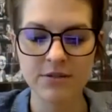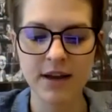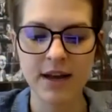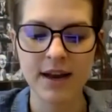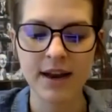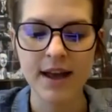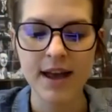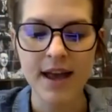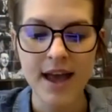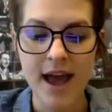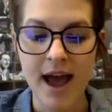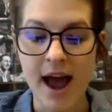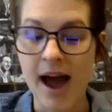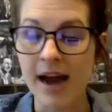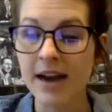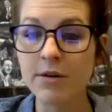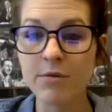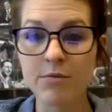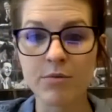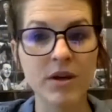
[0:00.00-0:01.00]
And I
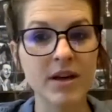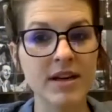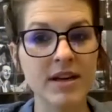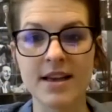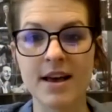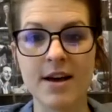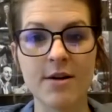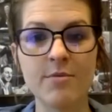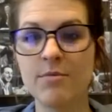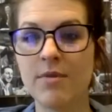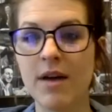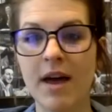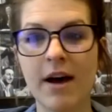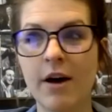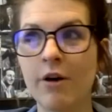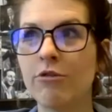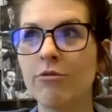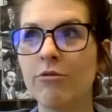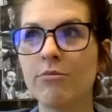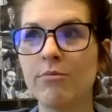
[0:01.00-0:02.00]
didn't realize how,
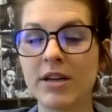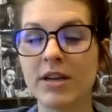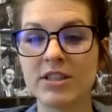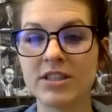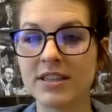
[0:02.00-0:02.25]
how much